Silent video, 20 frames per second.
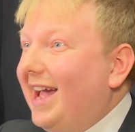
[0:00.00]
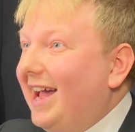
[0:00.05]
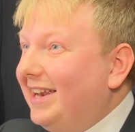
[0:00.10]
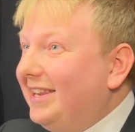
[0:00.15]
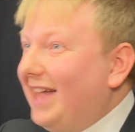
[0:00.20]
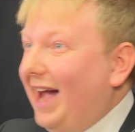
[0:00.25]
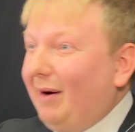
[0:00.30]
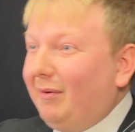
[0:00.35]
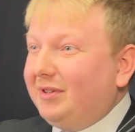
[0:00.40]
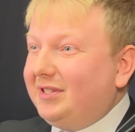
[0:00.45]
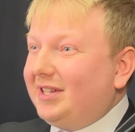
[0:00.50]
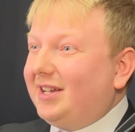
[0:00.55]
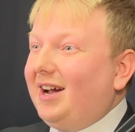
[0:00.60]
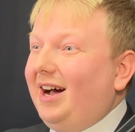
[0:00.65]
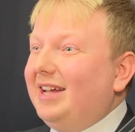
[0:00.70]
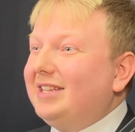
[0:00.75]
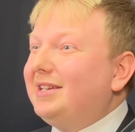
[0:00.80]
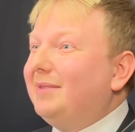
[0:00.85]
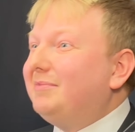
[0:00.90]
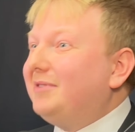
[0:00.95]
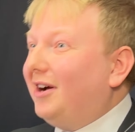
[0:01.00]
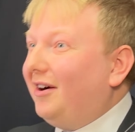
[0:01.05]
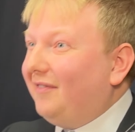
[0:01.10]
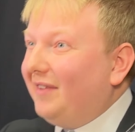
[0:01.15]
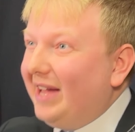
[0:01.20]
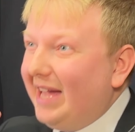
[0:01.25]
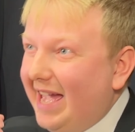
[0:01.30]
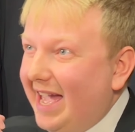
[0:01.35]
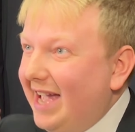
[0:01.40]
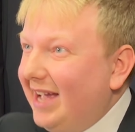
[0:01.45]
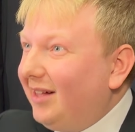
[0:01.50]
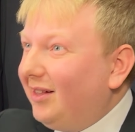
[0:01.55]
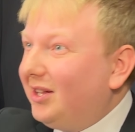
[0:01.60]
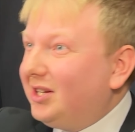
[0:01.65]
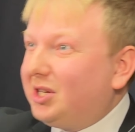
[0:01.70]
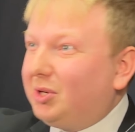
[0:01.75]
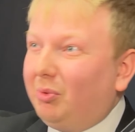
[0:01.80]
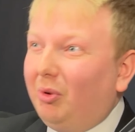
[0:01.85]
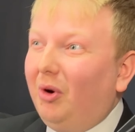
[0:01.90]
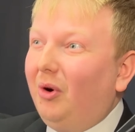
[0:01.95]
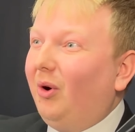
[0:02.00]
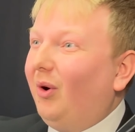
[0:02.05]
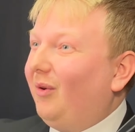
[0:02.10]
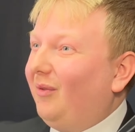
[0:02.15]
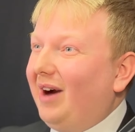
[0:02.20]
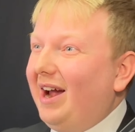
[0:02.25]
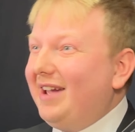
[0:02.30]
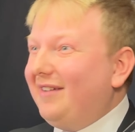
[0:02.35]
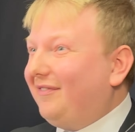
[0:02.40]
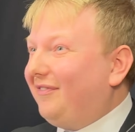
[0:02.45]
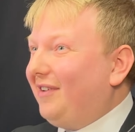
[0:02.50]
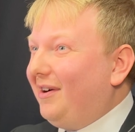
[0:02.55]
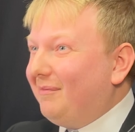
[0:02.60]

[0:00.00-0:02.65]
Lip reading: And that was the concept of English rule, right?